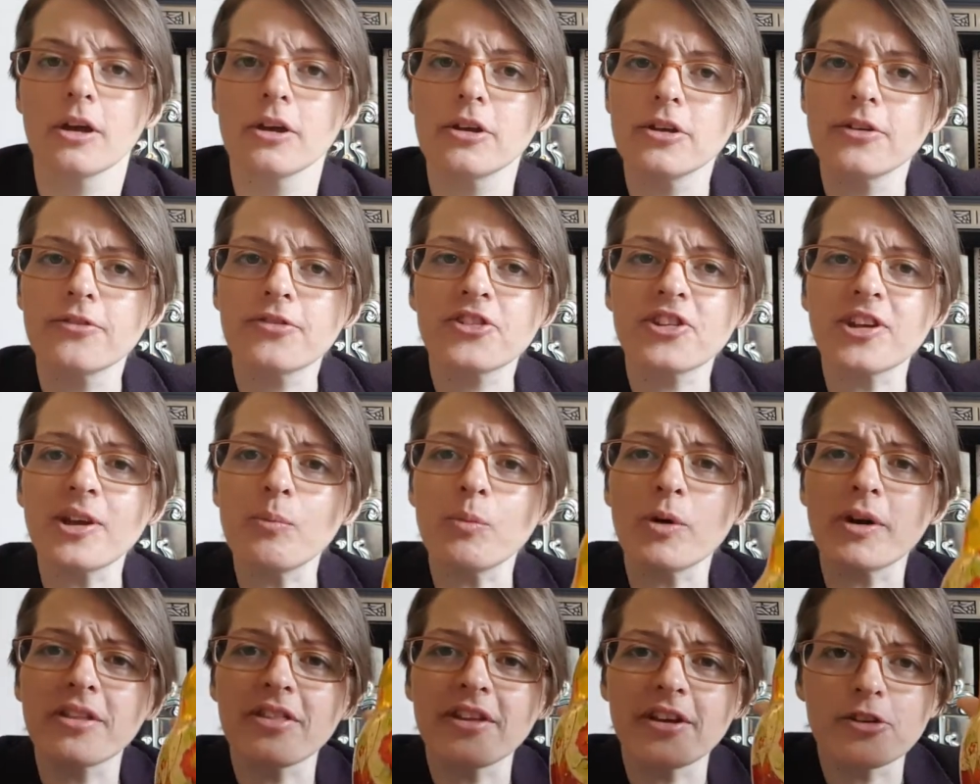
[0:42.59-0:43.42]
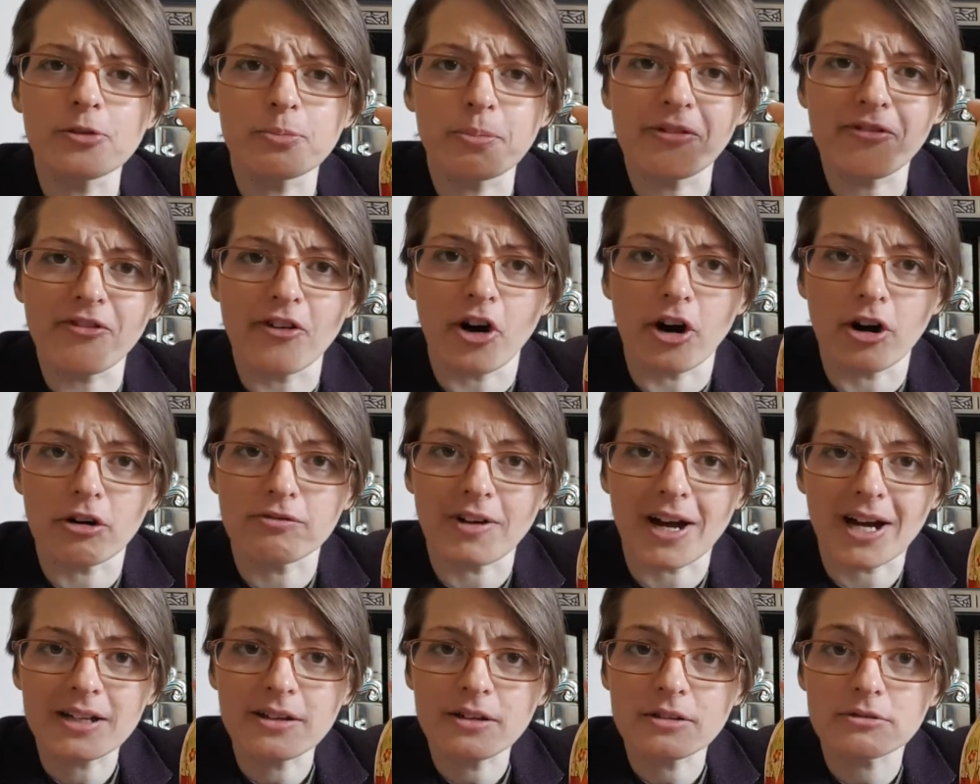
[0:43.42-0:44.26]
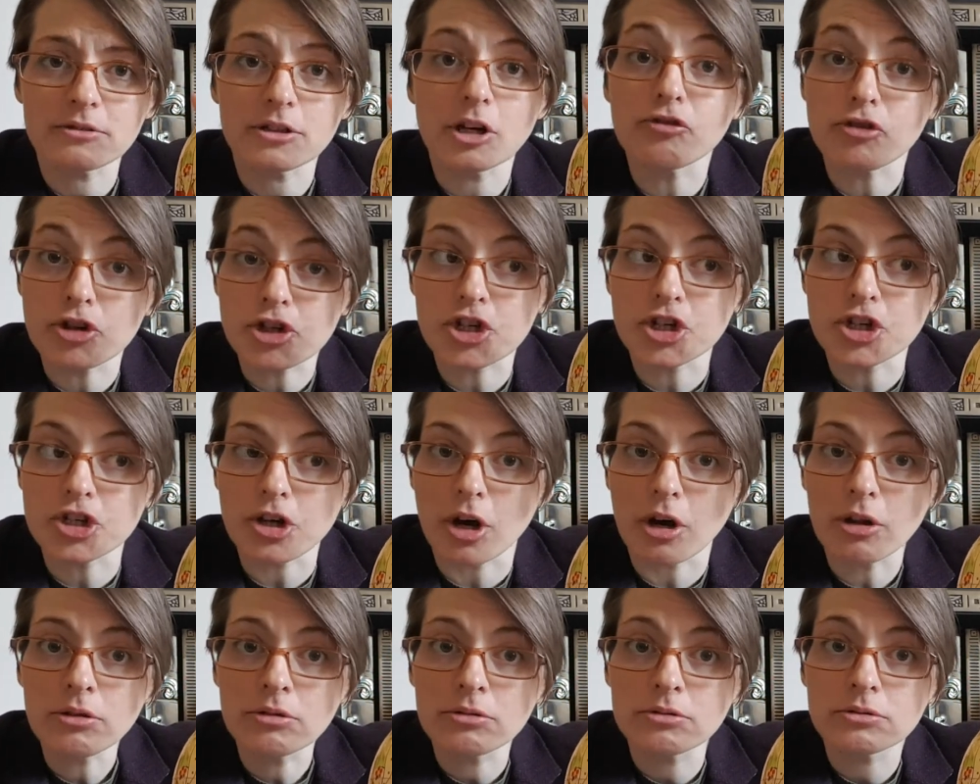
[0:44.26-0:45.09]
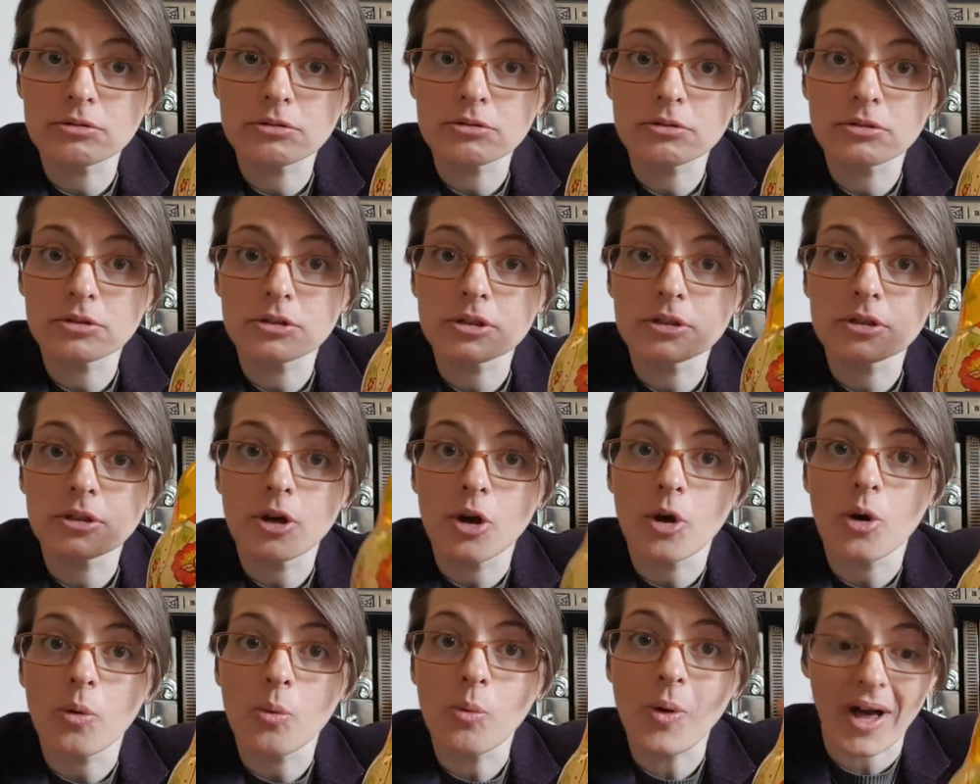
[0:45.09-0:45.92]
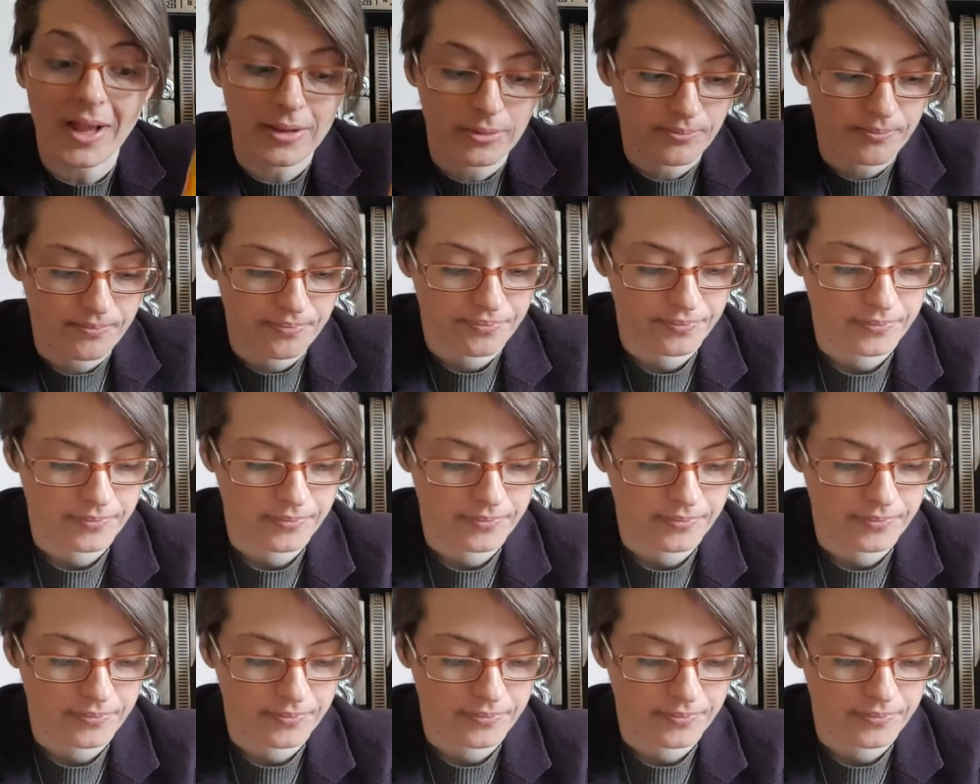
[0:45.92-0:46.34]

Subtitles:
You've seen one of these before, right? A Russian doll? Well,